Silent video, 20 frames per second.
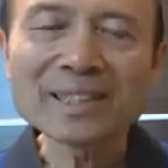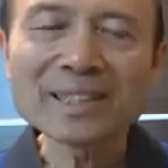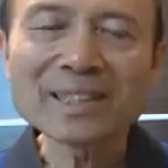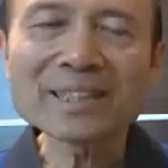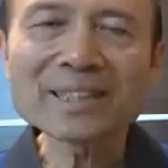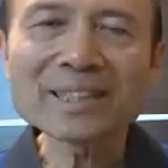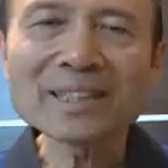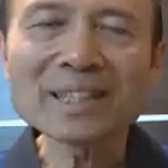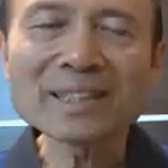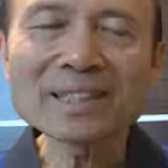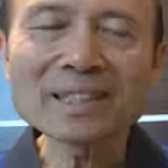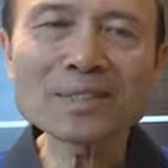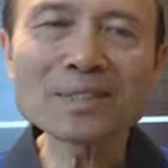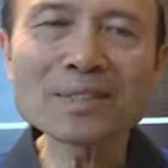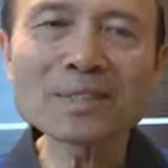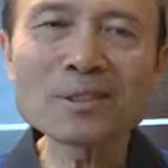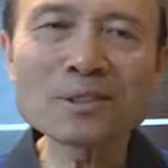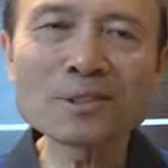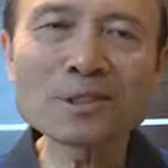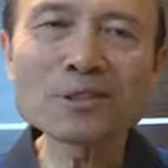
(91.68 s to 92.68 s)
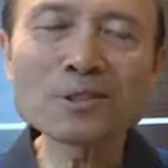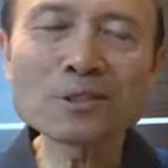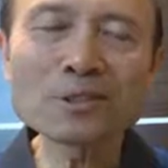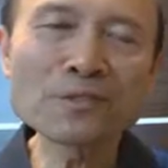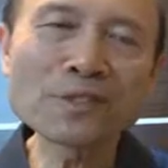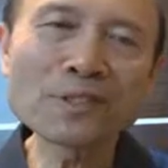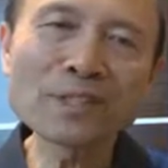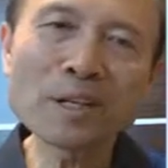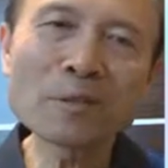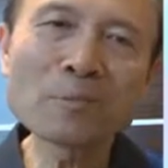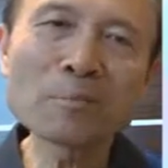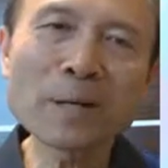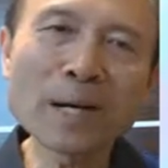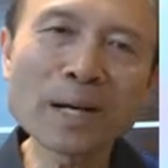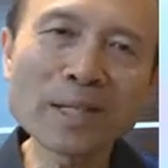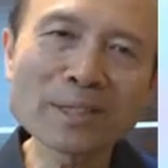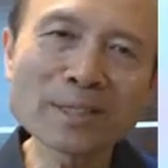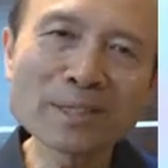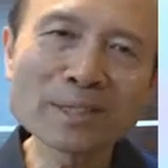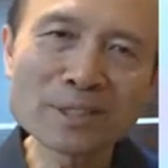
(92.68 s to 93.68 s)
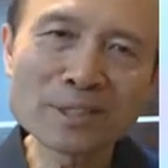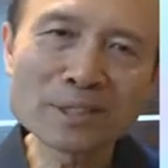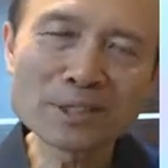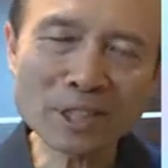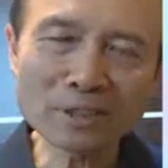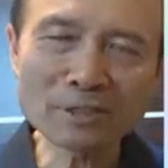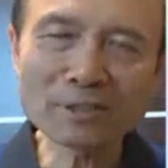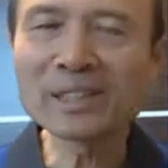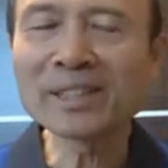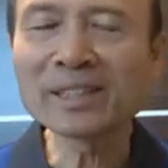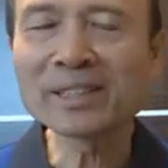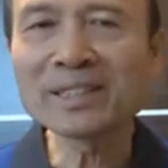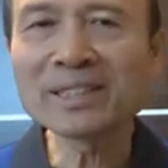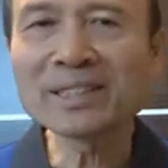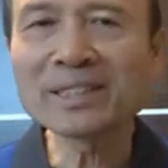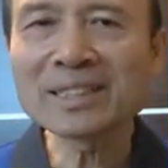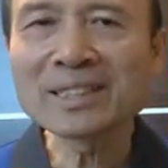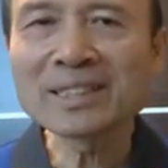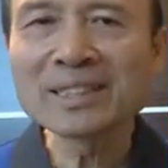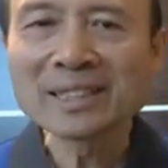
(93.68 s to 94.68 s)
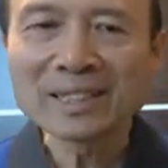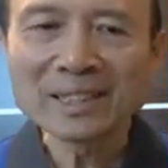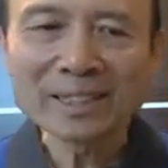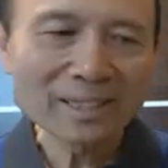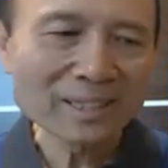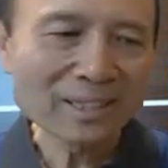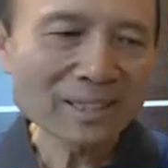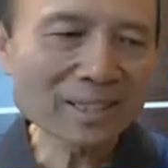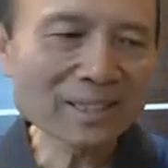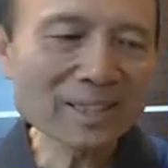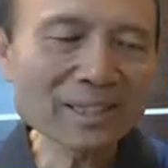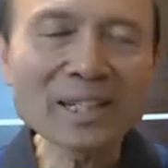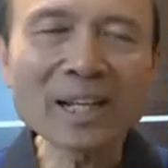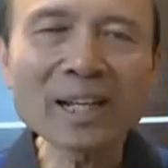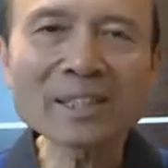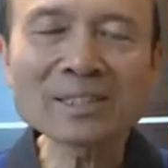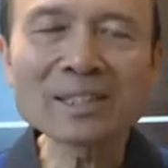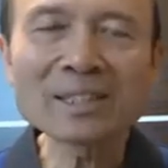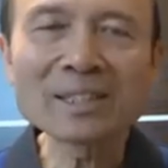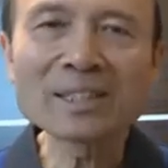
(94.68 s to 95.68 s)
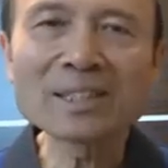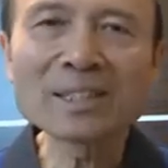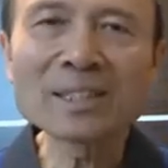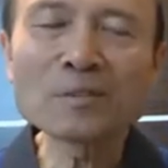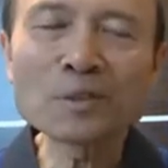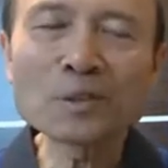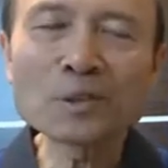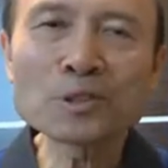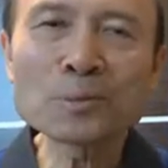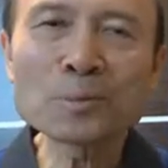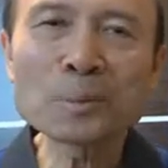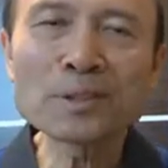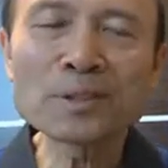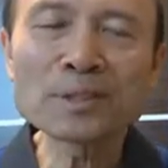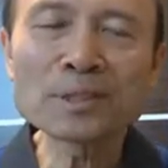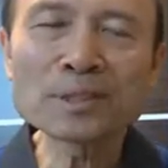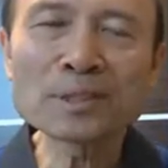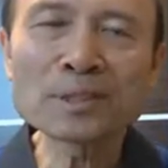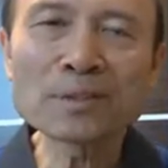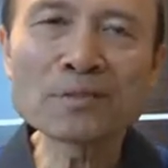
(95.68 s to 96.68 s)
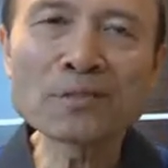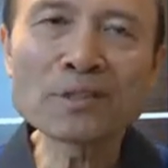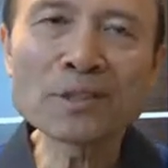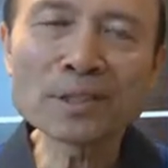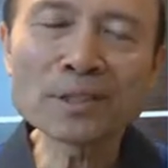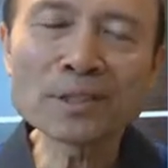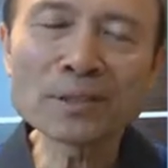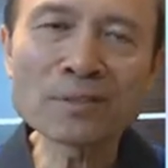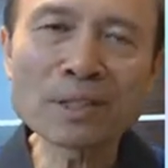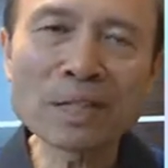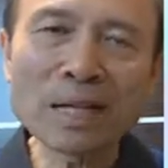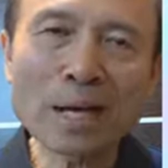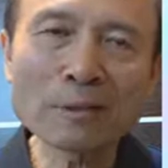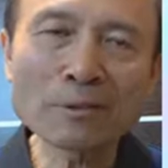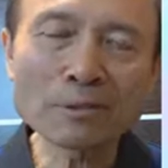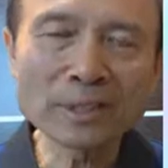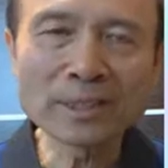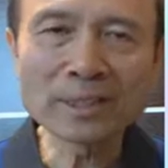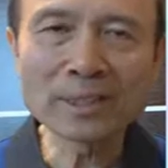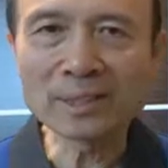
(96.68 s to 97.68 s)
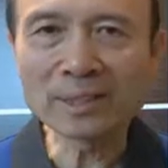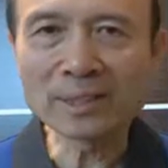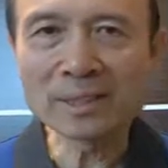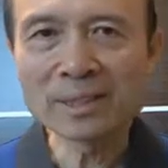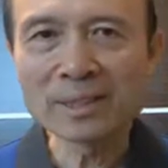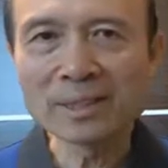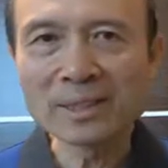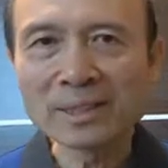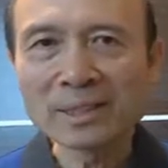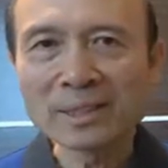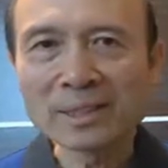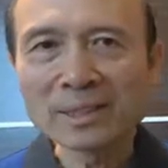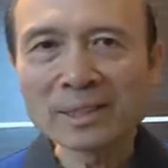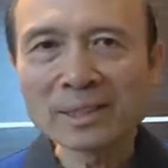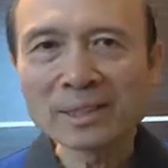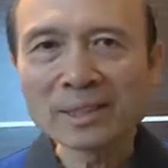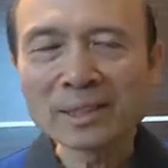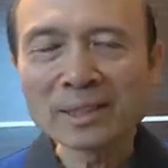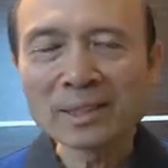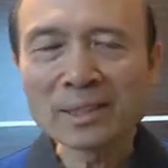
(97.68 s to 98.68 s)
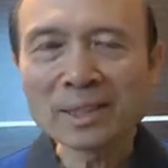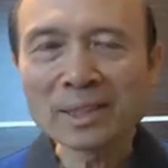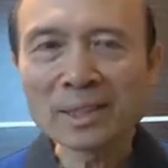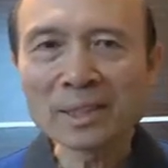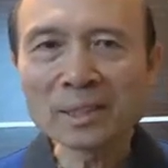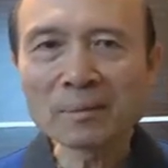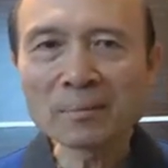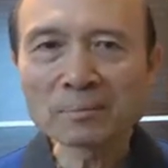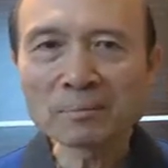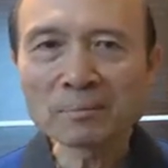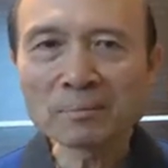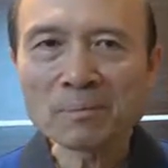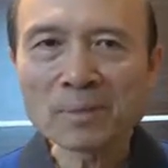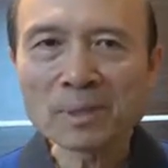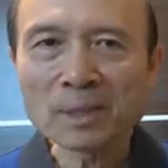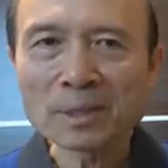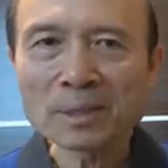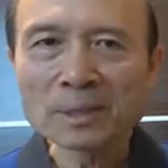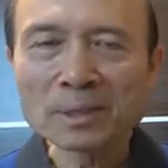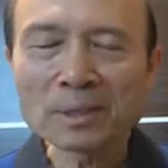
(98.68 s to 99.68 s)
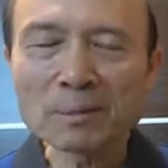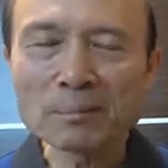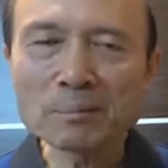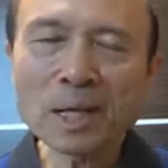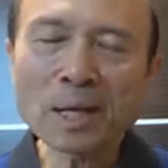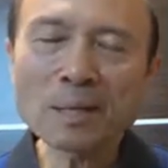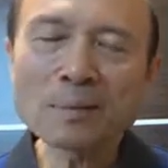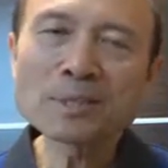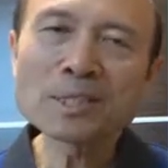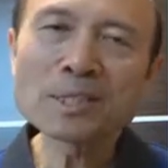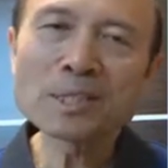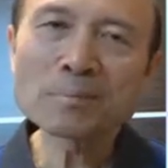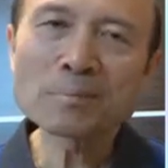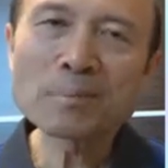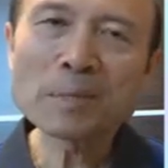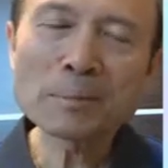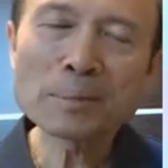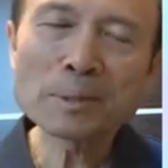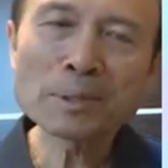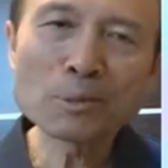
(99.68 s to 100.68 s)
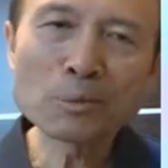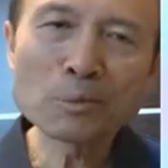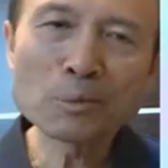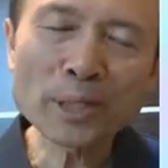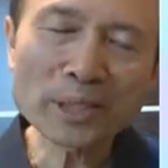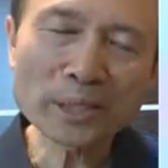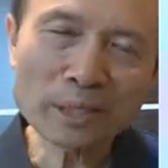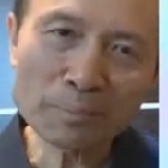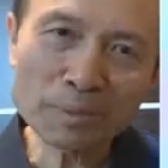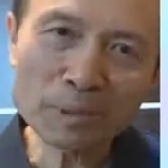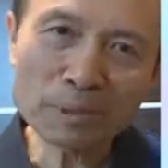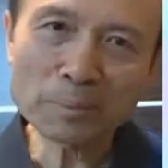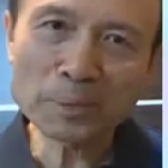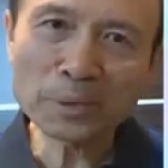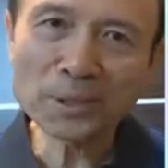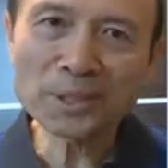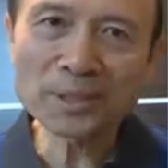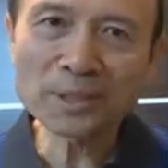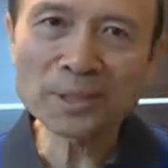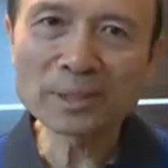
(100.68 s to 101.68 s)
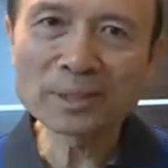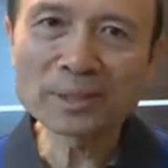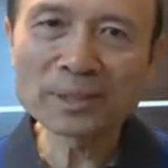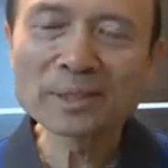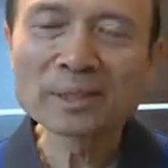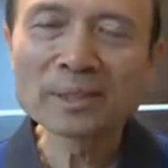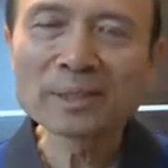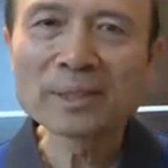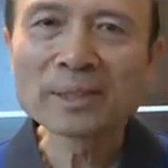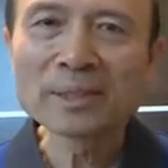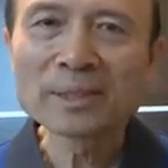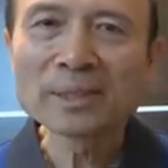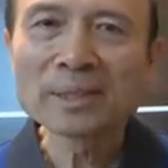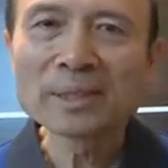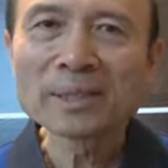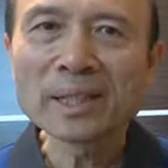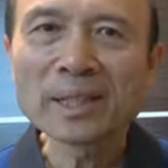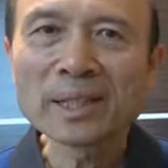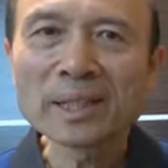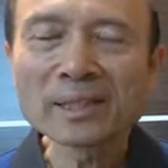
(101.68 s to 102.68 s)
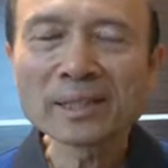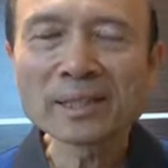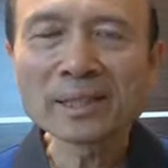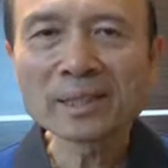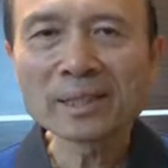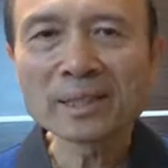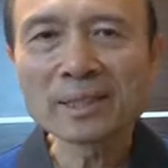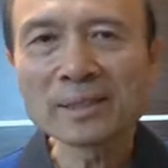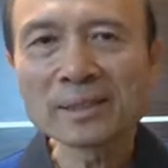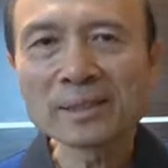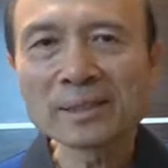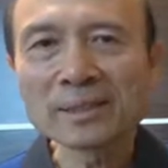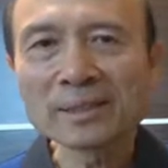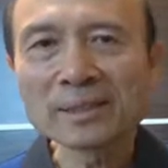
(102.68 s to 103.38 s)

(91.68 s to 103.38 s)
is not necessarily driven out by shouting. It's it's not that evil spirit is afraid of loudness. Um, sometimes it's maybe to wake up the person, and uh,